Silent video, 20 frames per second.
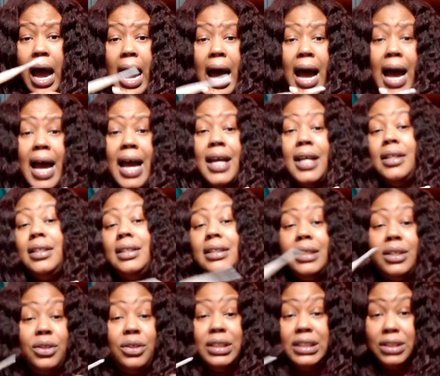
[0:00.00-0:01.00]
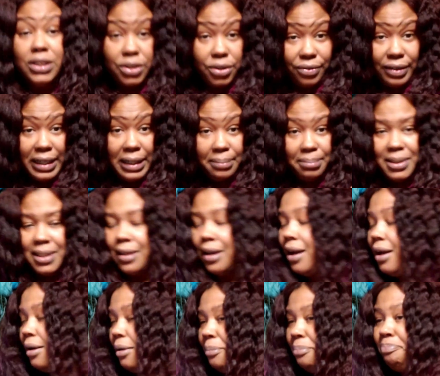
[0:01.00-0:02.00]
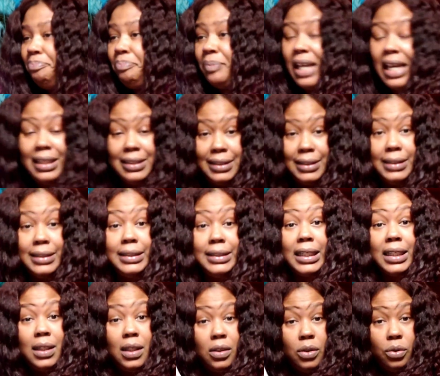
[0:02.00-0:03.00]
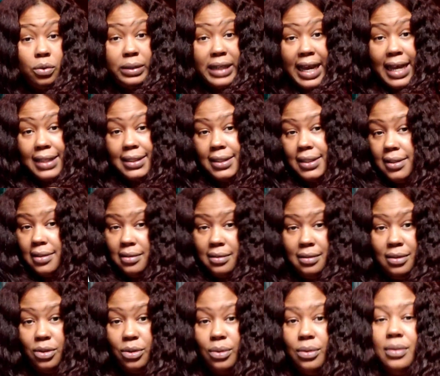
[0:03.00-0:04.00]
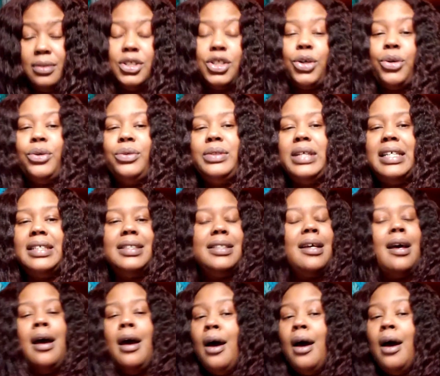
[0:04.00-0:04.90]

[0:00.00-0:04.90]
I literally screamed, and did a little dance, a little circle dance.